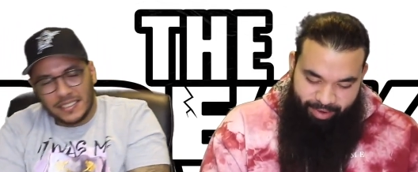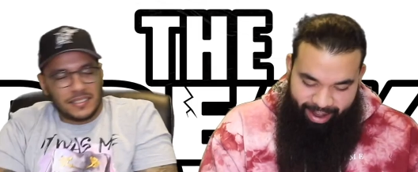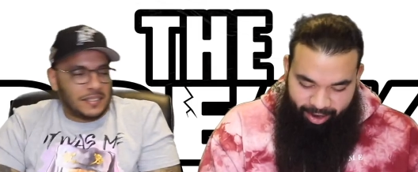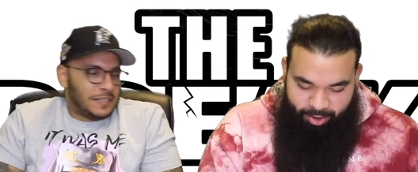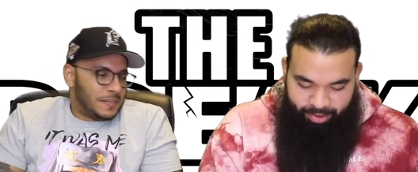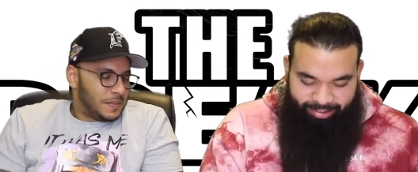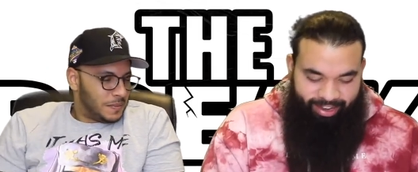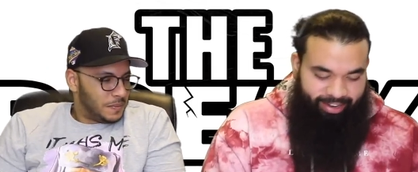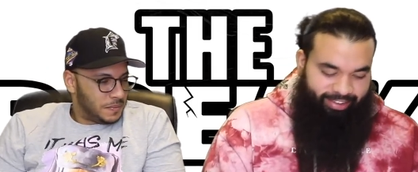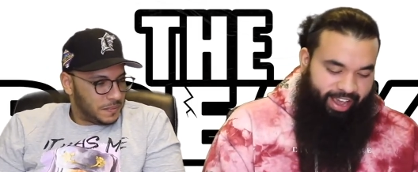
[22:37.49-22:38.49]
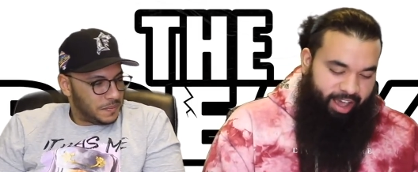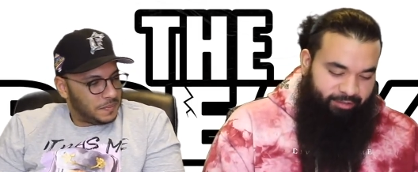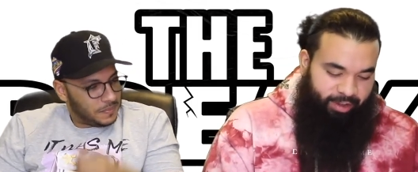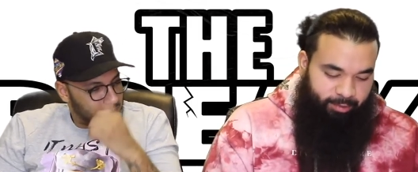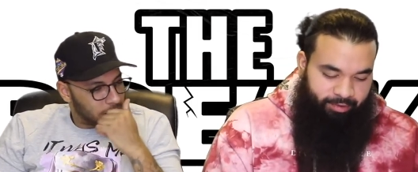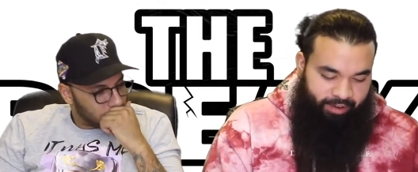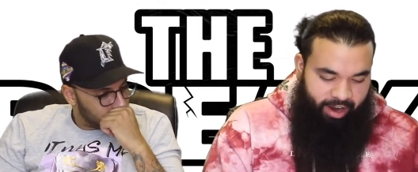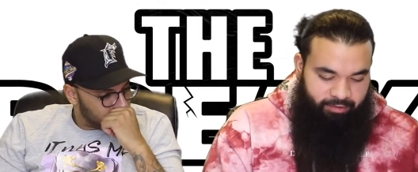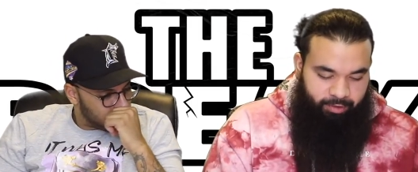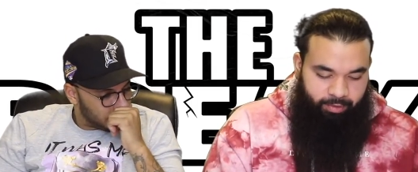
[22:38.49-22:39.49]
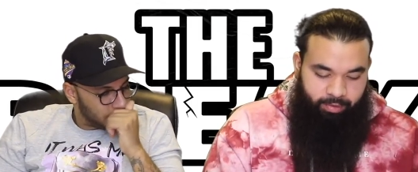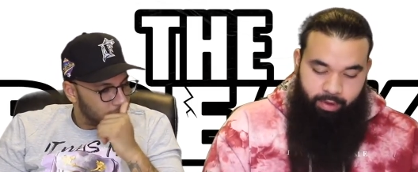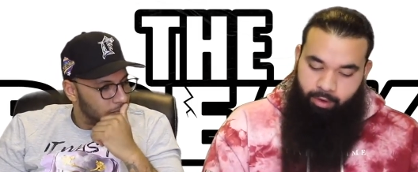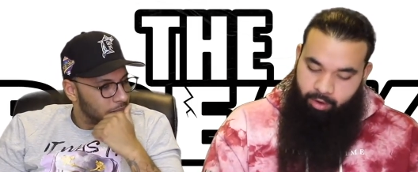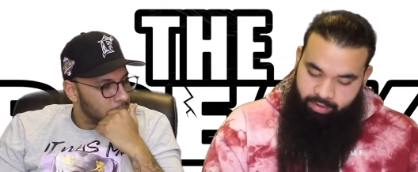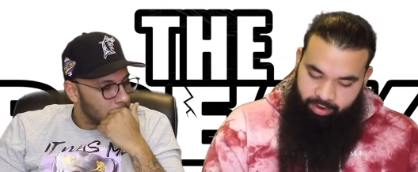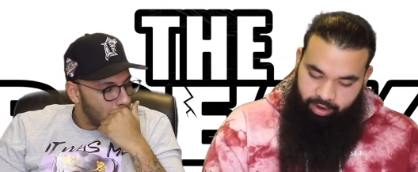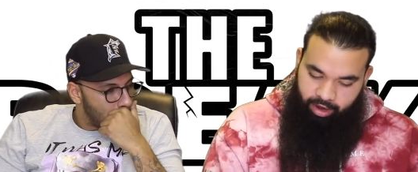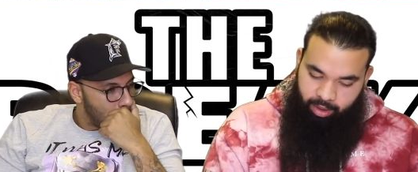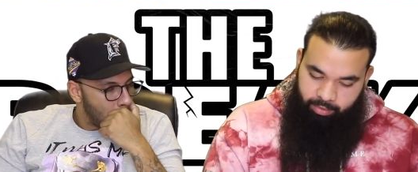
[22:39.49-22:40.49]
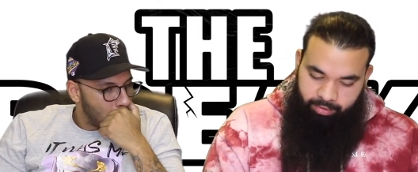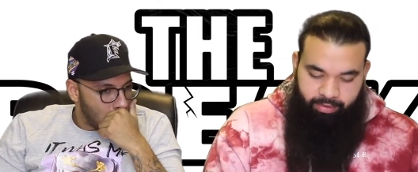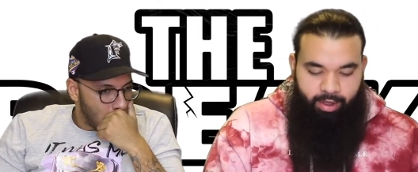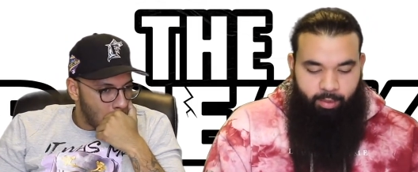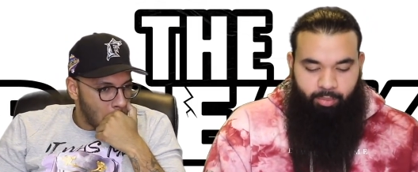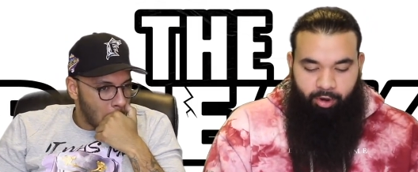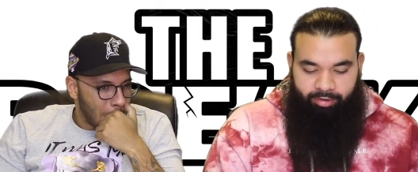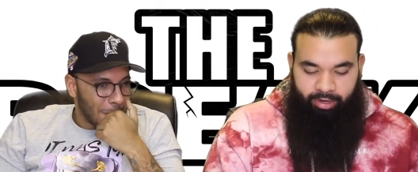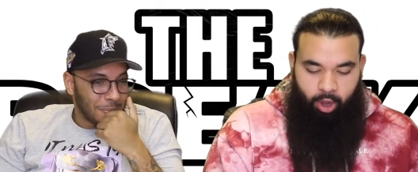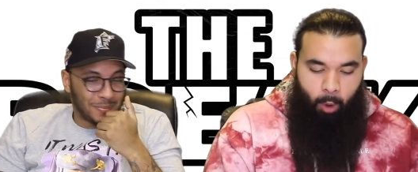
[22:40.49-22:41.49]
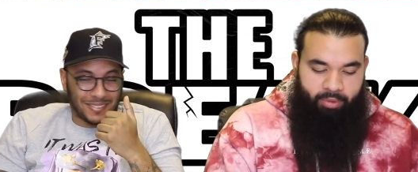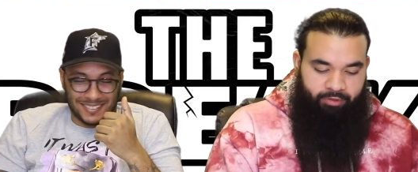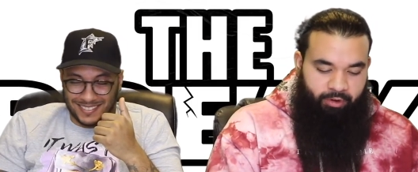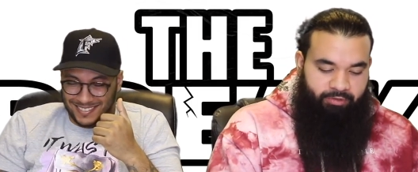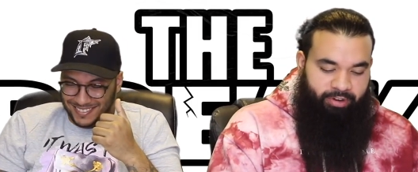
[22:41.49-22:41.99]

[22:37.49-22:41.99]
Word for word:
Speaker 1: brand are you excited to have a revival or even a collab with? Personally, hoping for